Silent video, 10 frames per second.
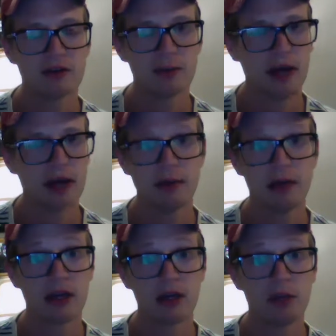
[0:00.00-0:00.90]
buy them
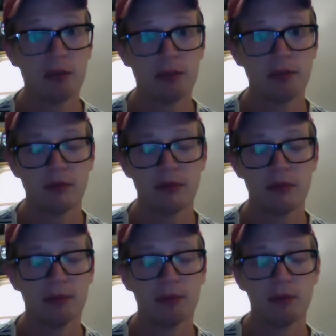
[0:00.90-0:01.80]
like in the
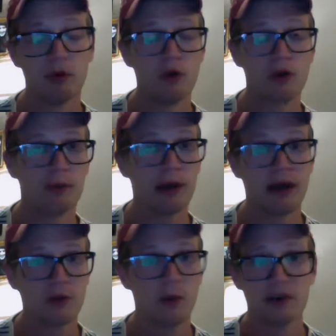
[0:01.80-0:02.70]
bulk
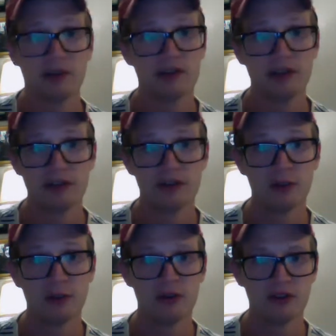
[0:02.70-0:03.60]
mass quantities.
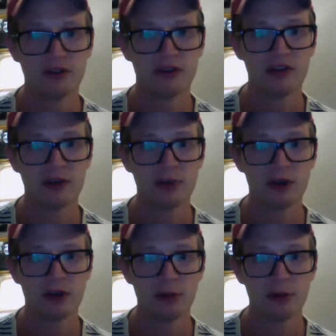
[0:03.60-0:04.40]
So we'll just send you the